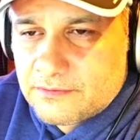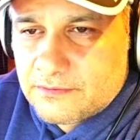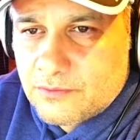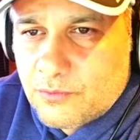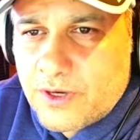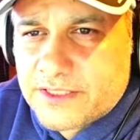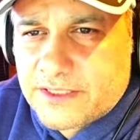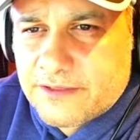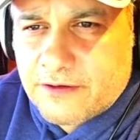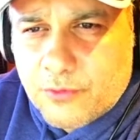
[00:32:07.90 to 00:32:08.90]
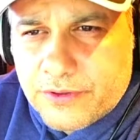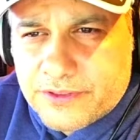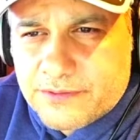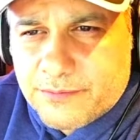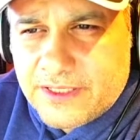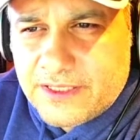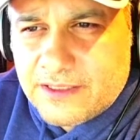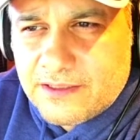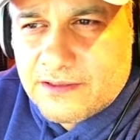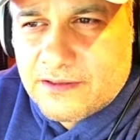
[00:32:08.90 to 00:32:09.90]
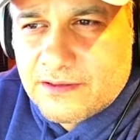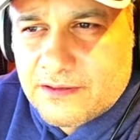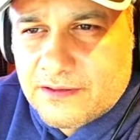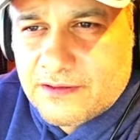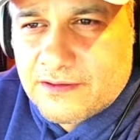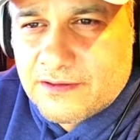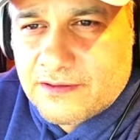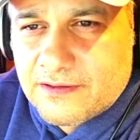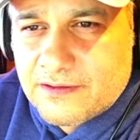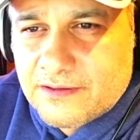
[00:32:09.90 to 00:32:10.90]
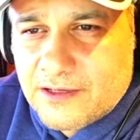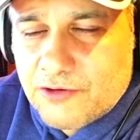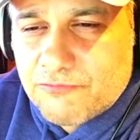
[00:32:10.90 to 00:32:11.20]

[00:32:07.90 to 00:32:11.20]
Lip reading: When is there going to be a